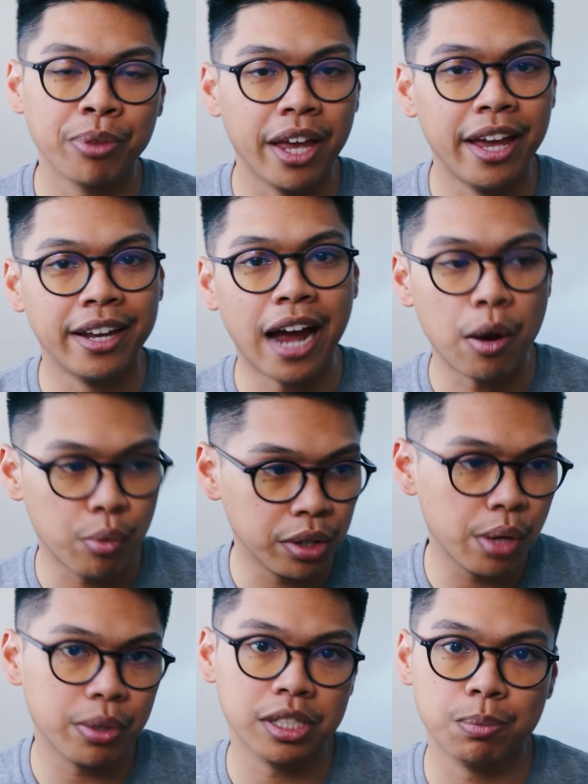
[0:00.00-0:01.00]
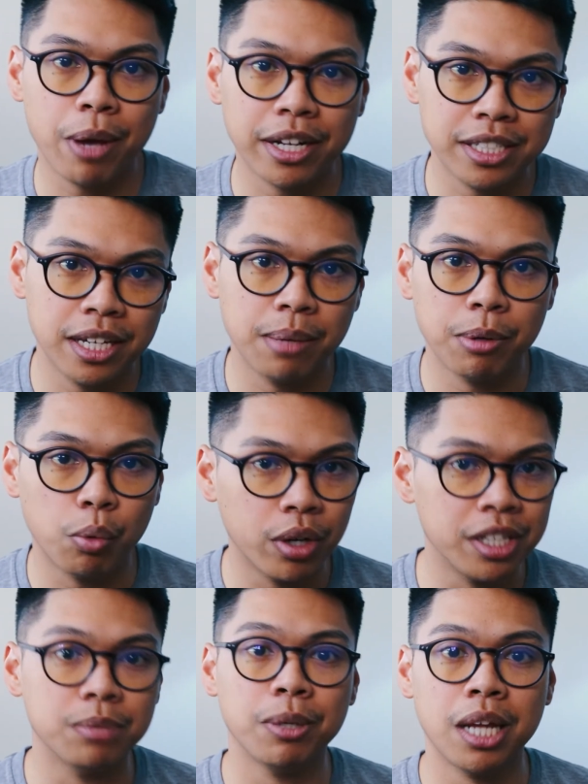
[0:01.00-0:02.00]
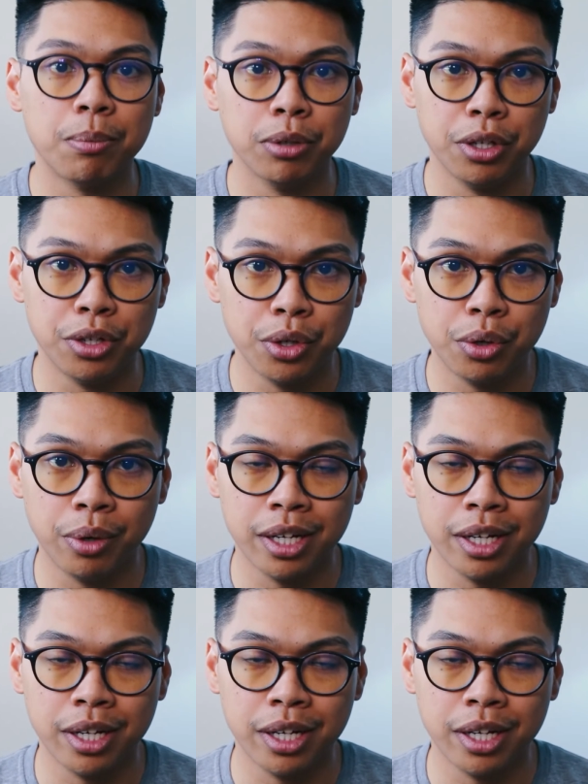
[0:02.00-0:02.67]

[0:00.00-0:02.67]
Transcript: And I really respect him and what he's been able to do.